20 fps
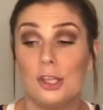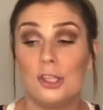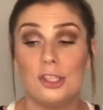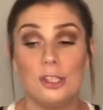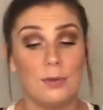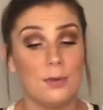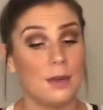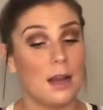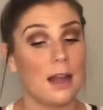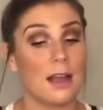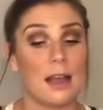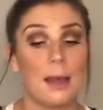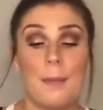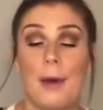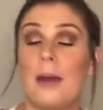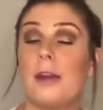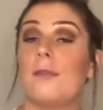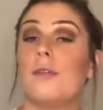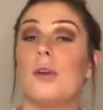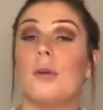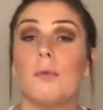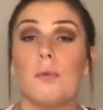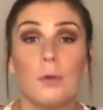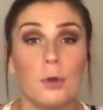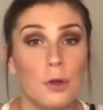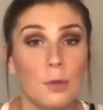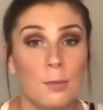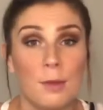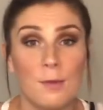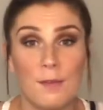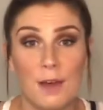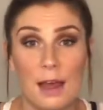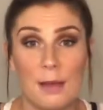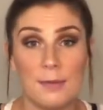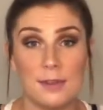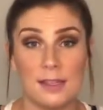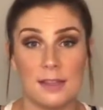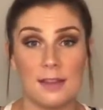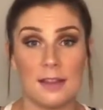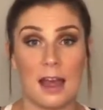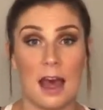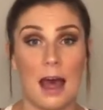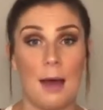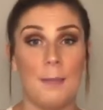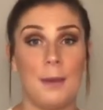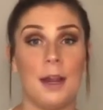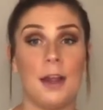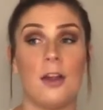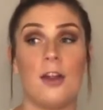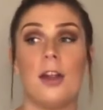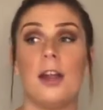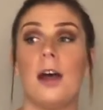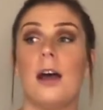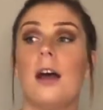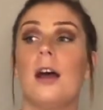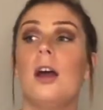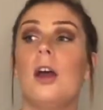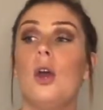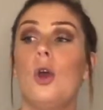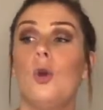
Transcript: She would not come out of her room if I was in the common area.